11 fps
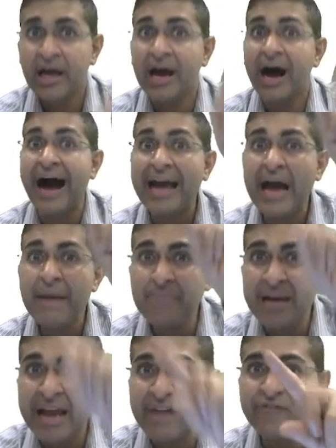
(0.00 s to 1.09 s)
I am
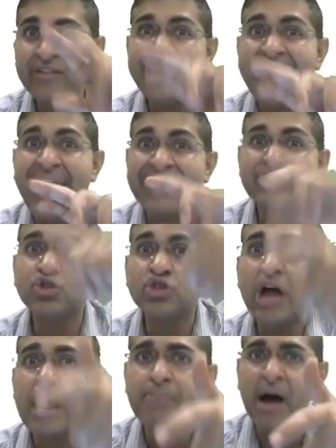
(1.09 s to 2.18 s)
left with
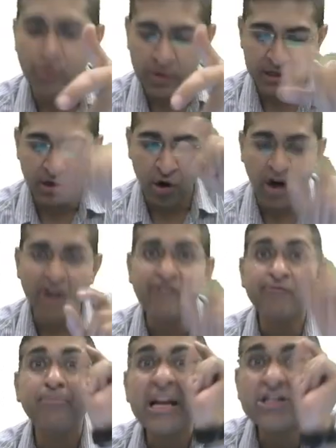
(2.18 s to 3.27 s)
extra power
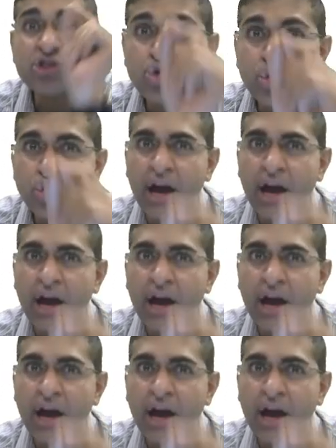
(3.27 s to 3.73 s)
of +2